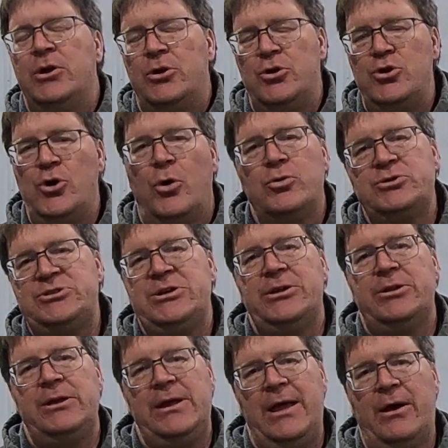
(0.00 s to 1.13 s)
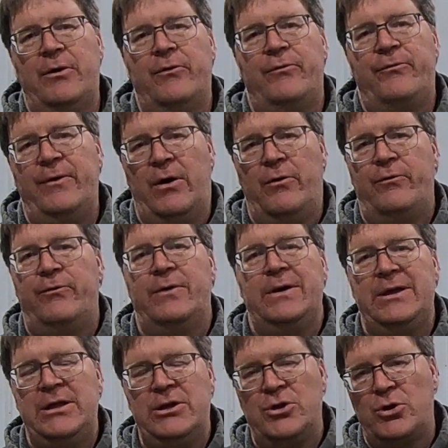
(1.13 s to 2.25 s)
No-tilling alfalfa
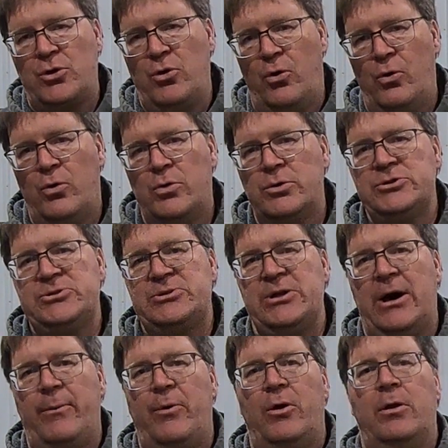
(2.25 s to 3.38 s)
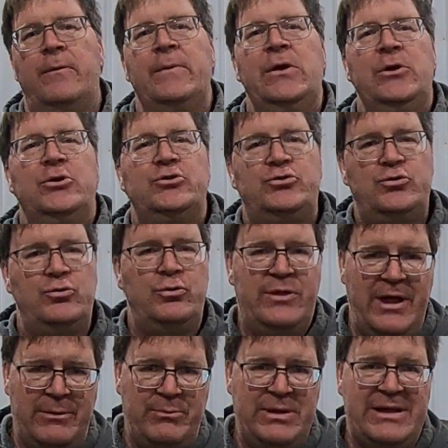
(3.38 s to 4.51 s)
into corn stubble to
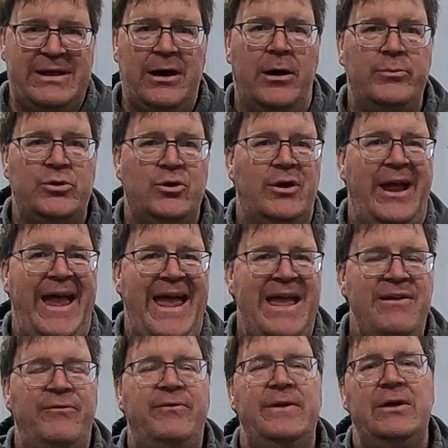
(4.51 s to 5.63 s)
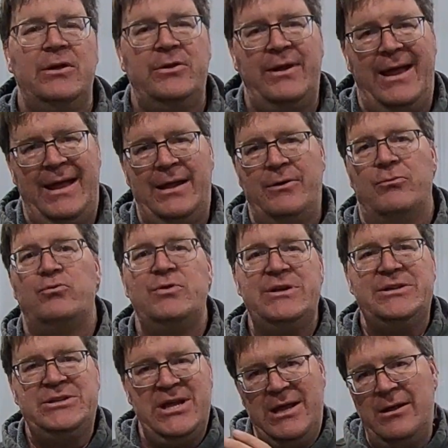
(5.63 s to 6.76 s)
then become your hay field and
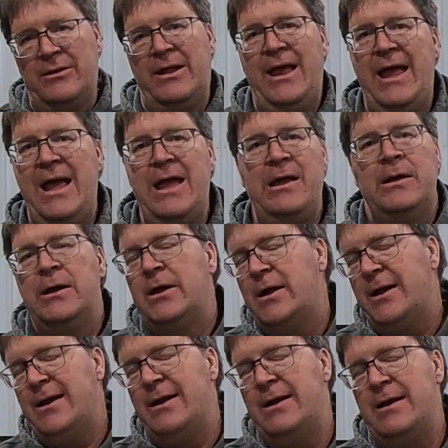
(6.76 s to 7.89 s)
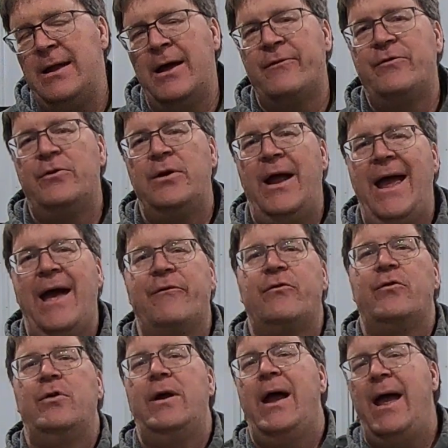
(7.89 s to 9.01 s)
retail hay, never,
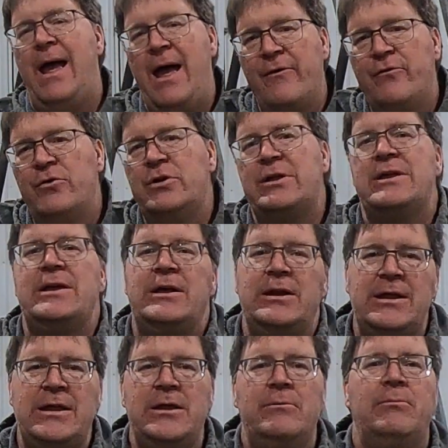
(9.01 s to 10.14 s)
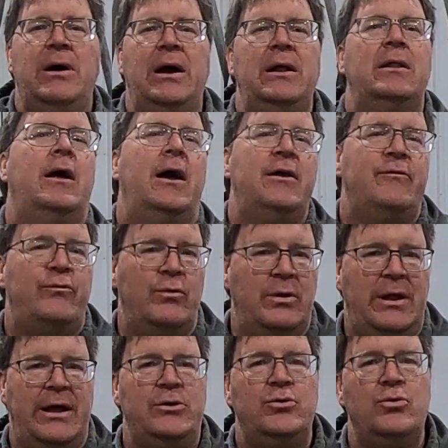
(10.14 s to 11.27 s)
ever, ever again in my life
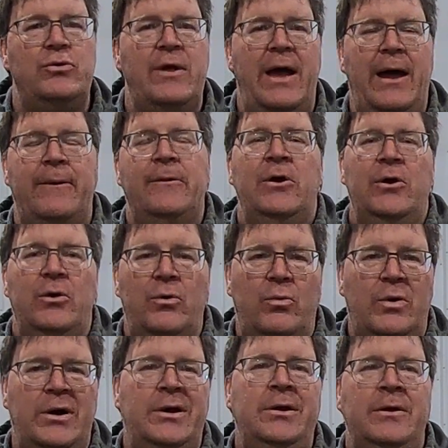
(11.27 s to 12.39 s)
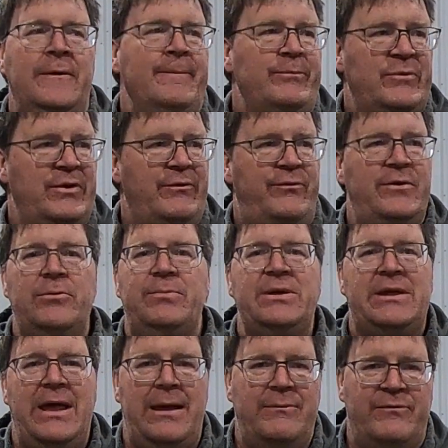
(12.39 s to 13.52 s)
will I do that. One, the field
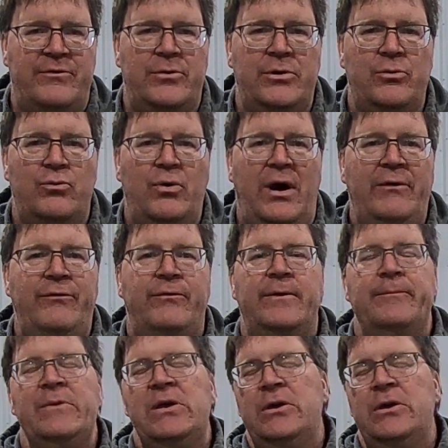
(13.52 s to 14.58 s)
became very rough.